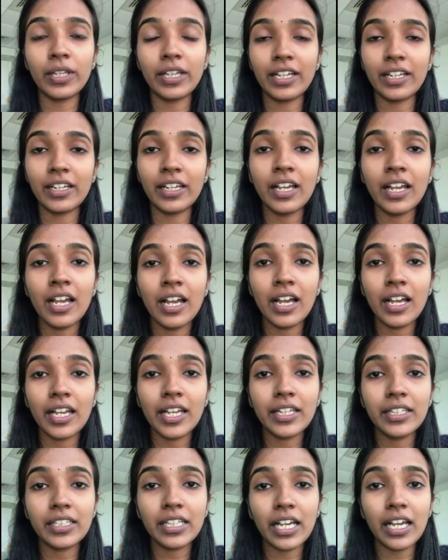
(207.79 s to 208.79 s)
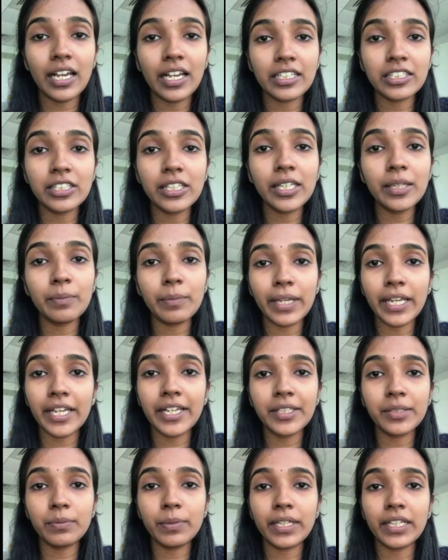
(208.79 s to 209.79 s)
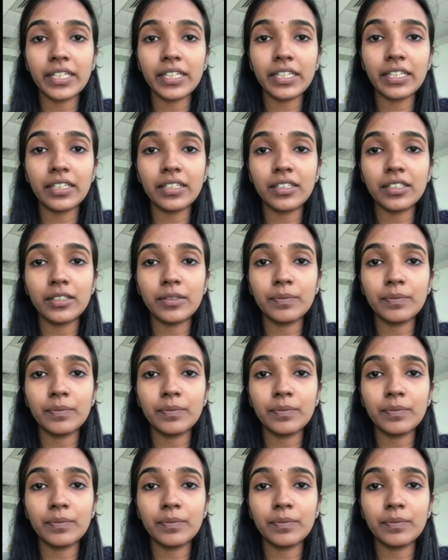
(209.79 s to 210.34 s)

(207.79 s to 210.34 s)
and it actually made my